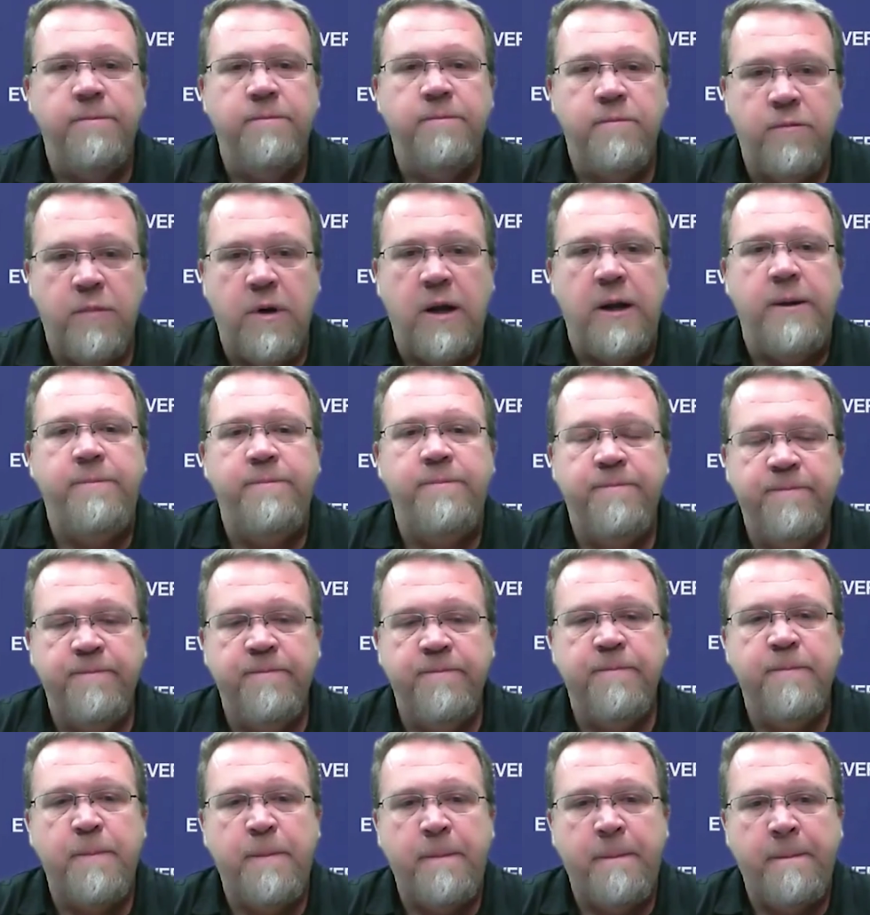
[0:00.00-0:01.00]
So that being
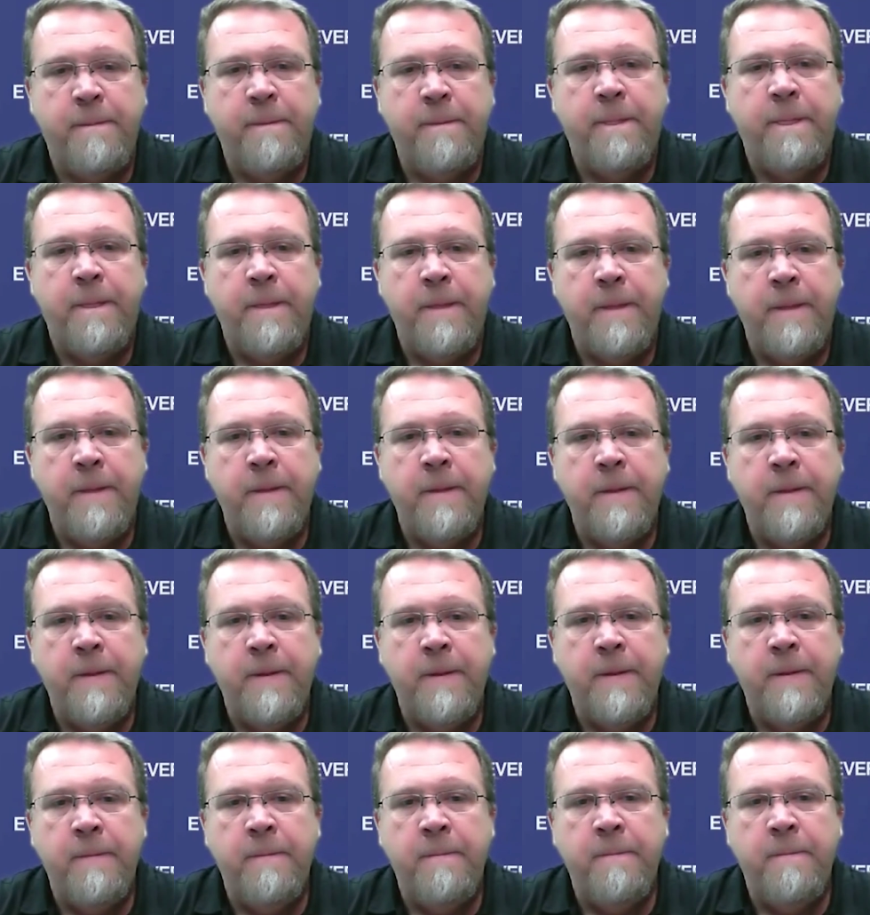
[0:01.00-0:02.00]
said, you're
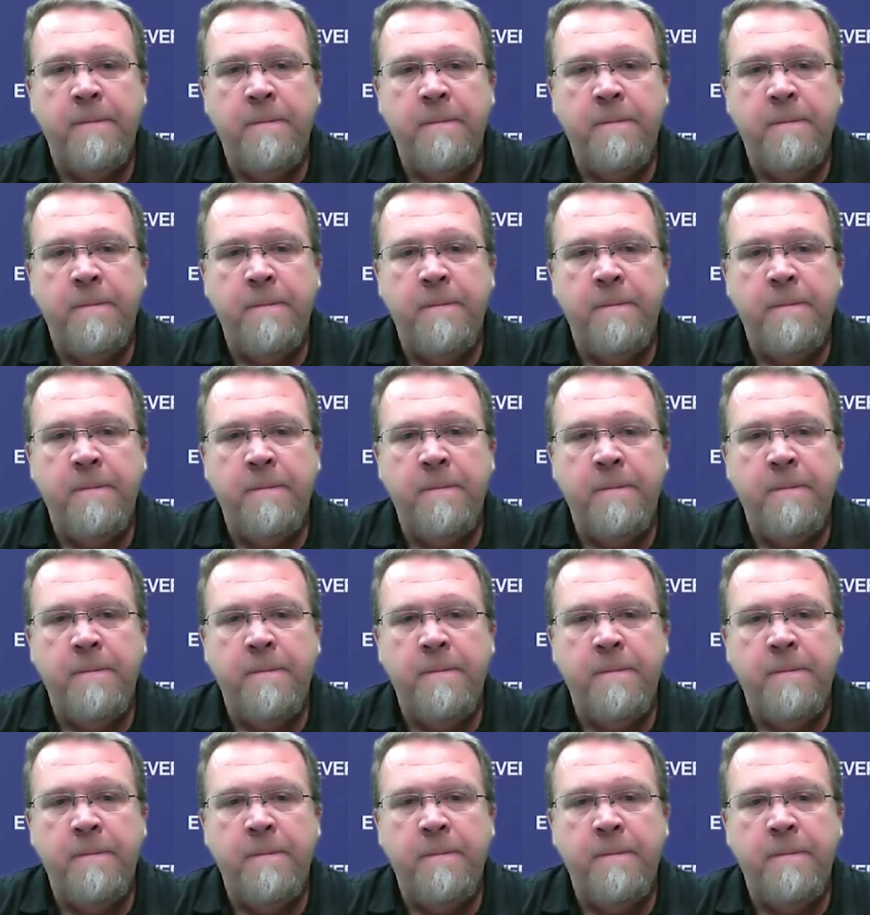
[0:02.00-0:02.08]
developing a